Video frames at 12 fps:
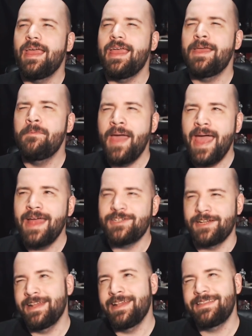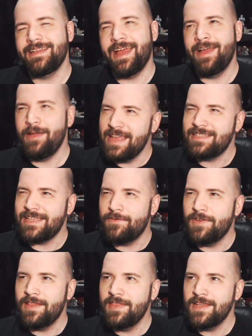and it's
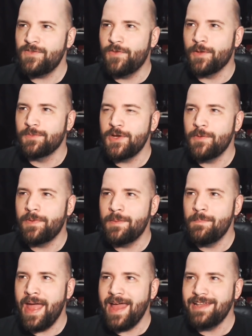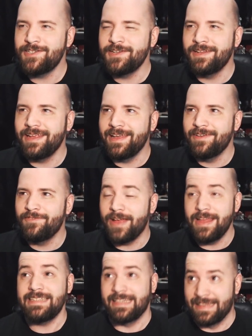even in this film too, but imagine if,
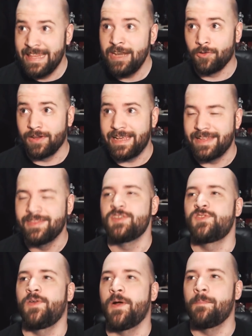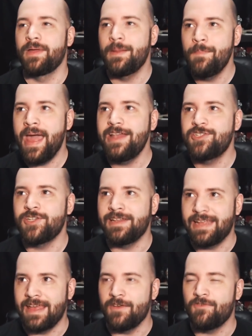it's literally in this film, but
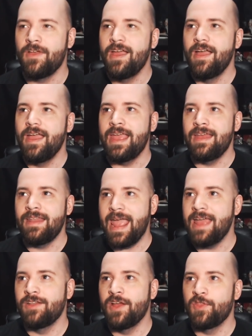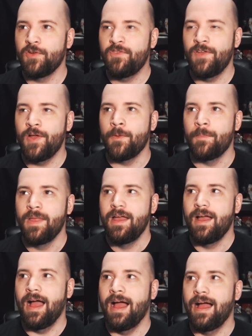imagine if in another film,
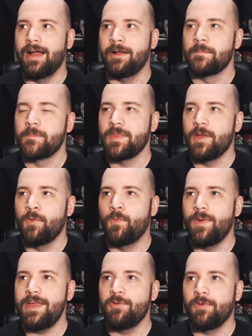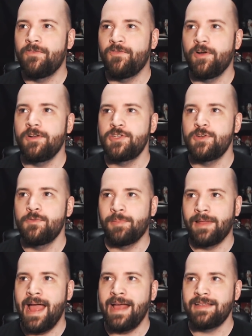we referred to
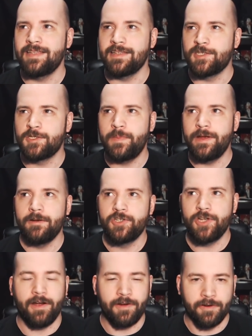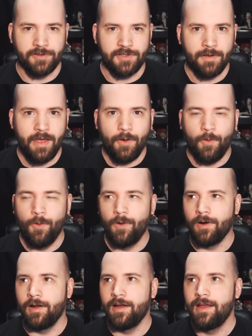blacks as spear chuckers,
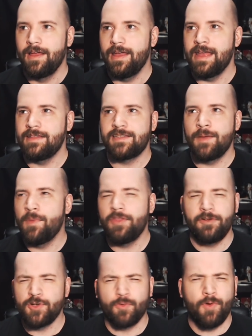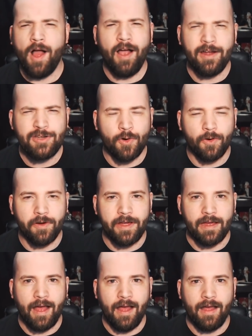or in some other derogatory